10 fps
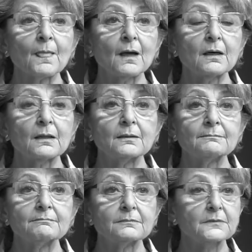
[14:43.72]

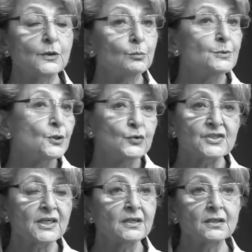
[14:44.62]
No
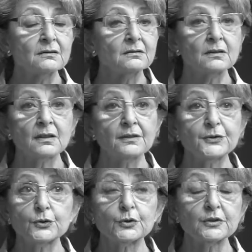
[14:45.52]
music.
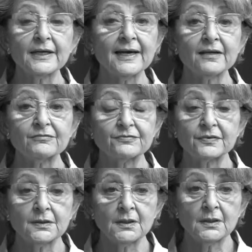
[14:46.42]
You couldn't have
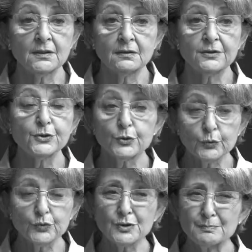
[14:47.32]

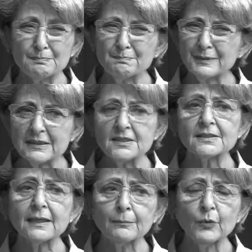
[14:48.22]
news. But
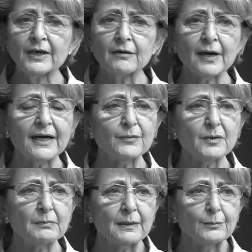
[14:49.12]
somewhere I
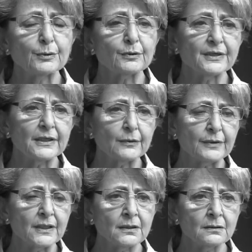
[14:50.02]
remember
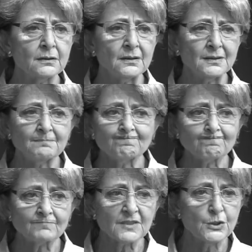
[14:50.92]
hearing
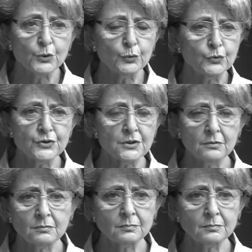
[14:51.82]
news.